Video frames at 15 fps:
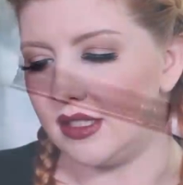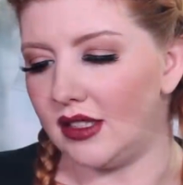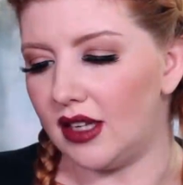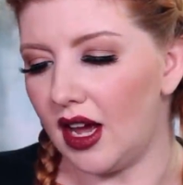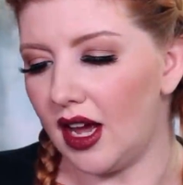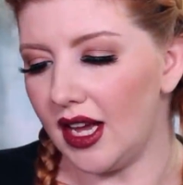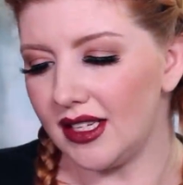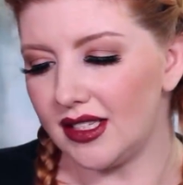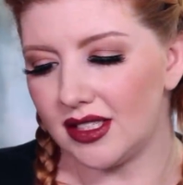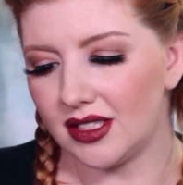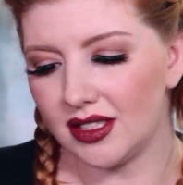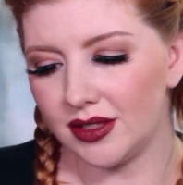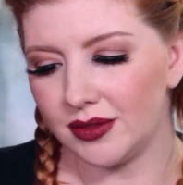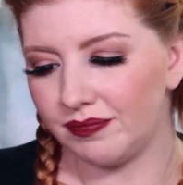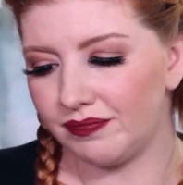
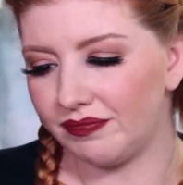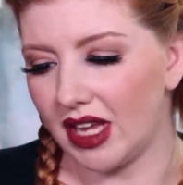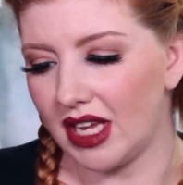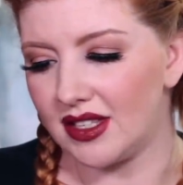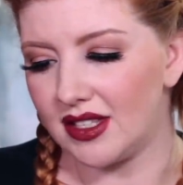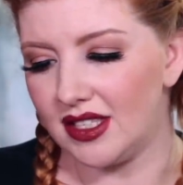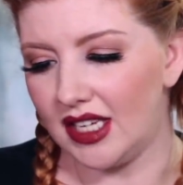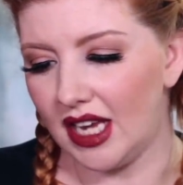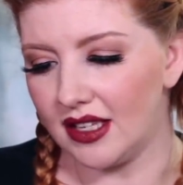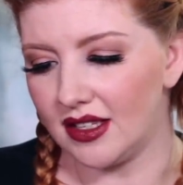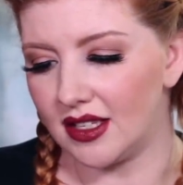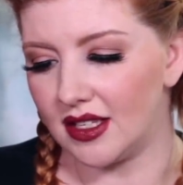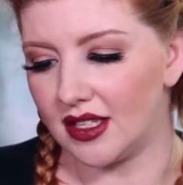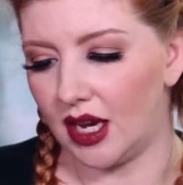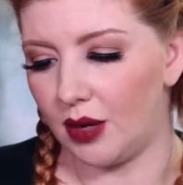not as
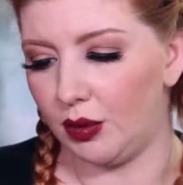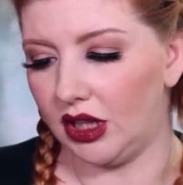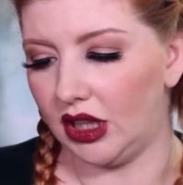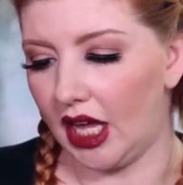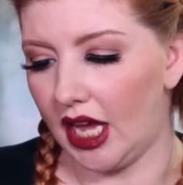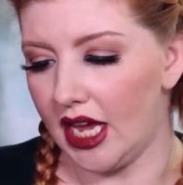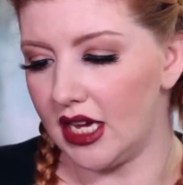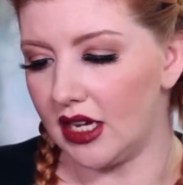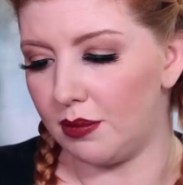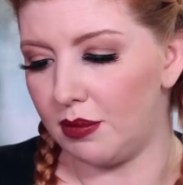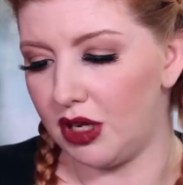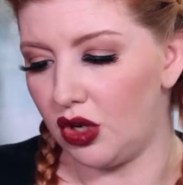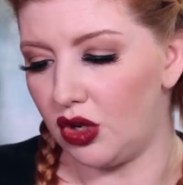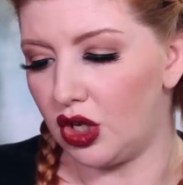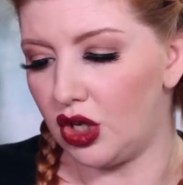dense as I would like. I
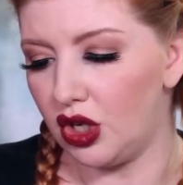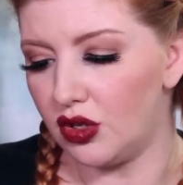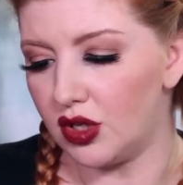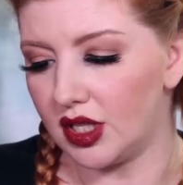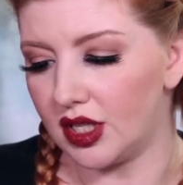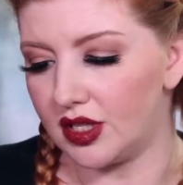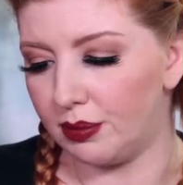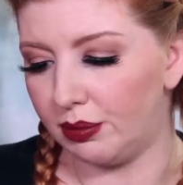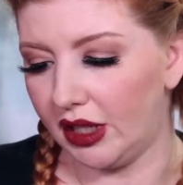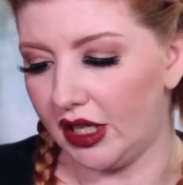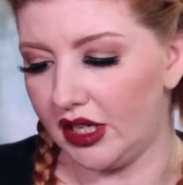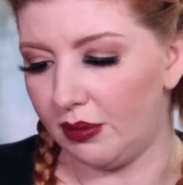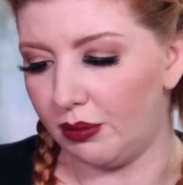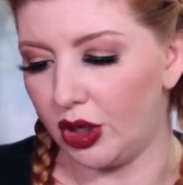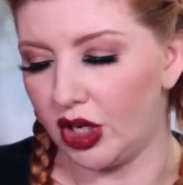mean, you could use it as a
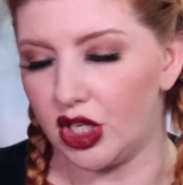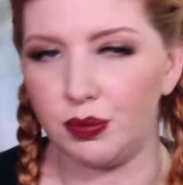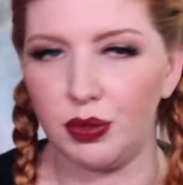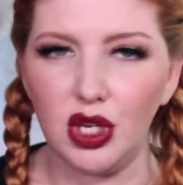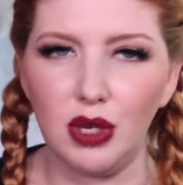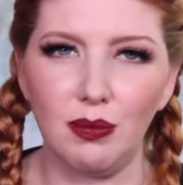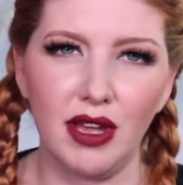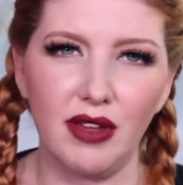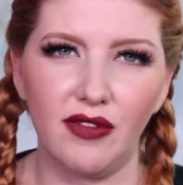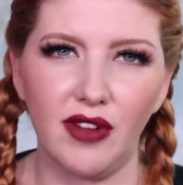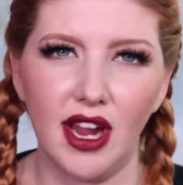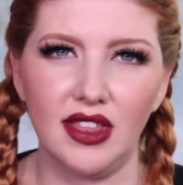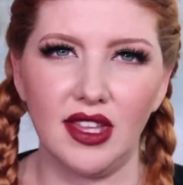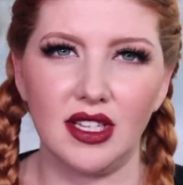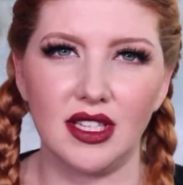blending brush, but you may
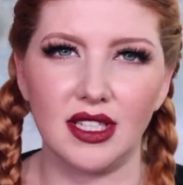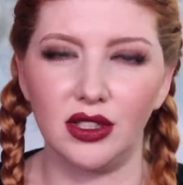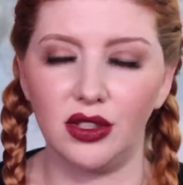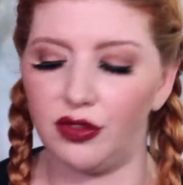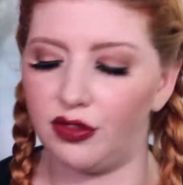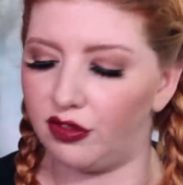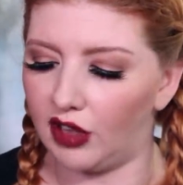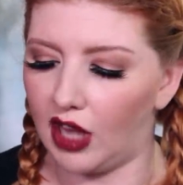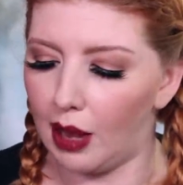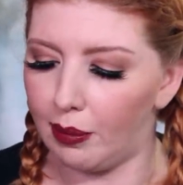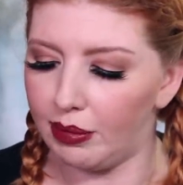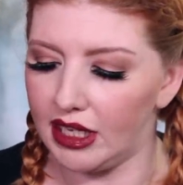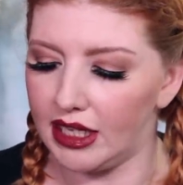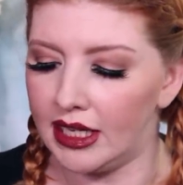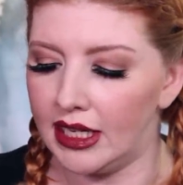find that it's a little
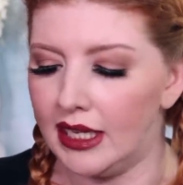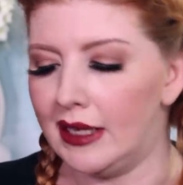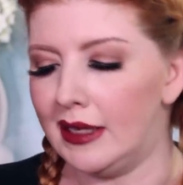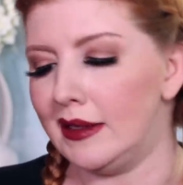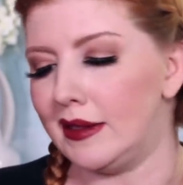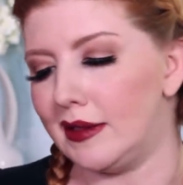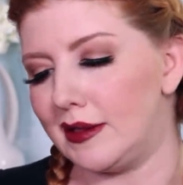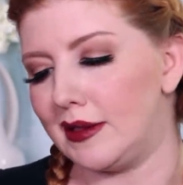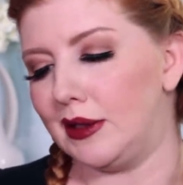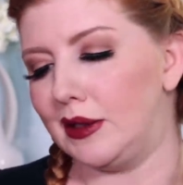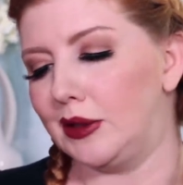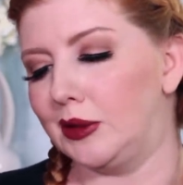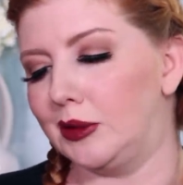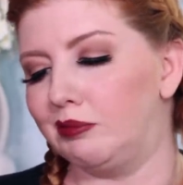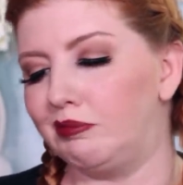floppy.
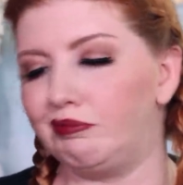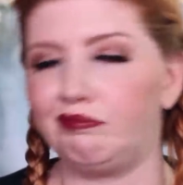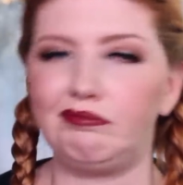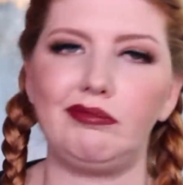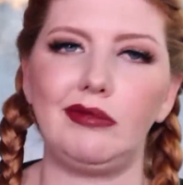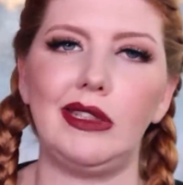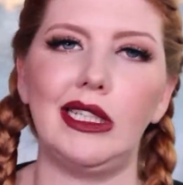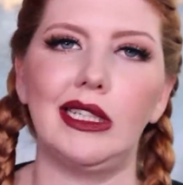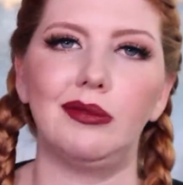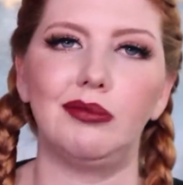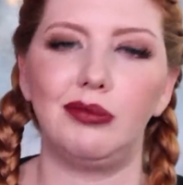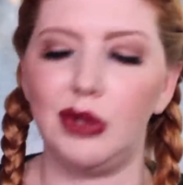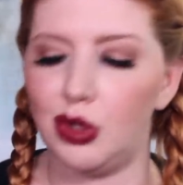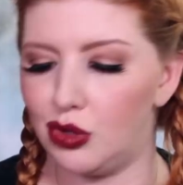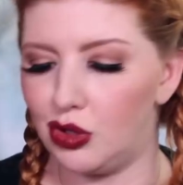So yeah,
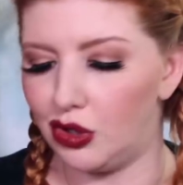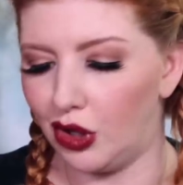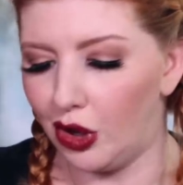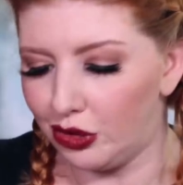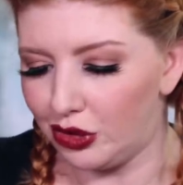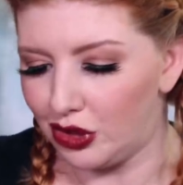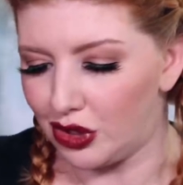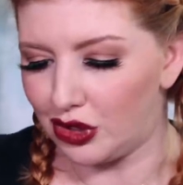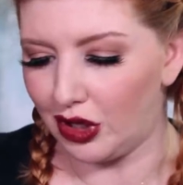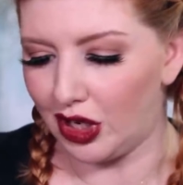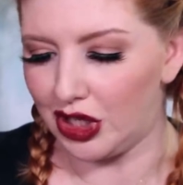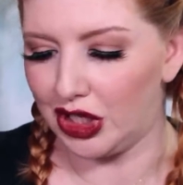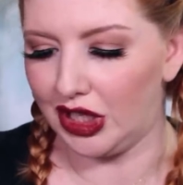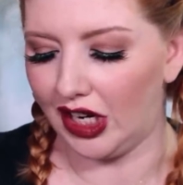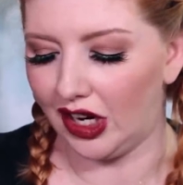use your own
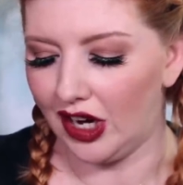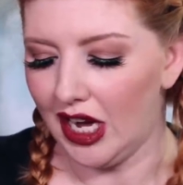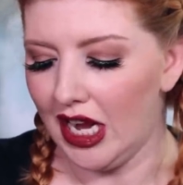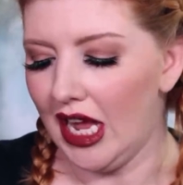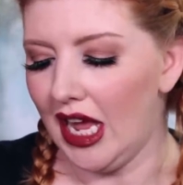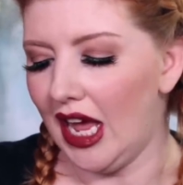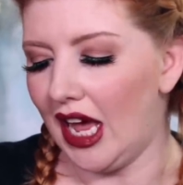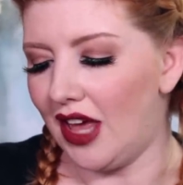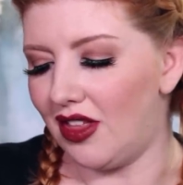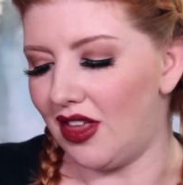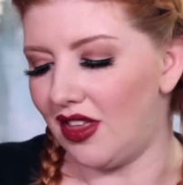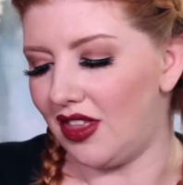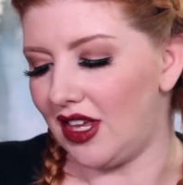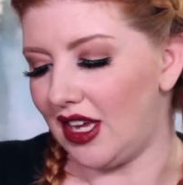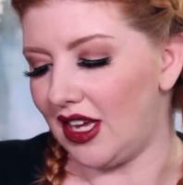discretion there. And
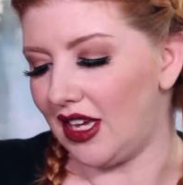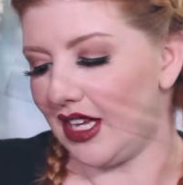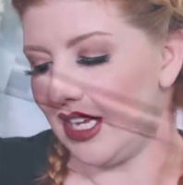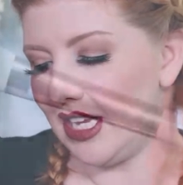then the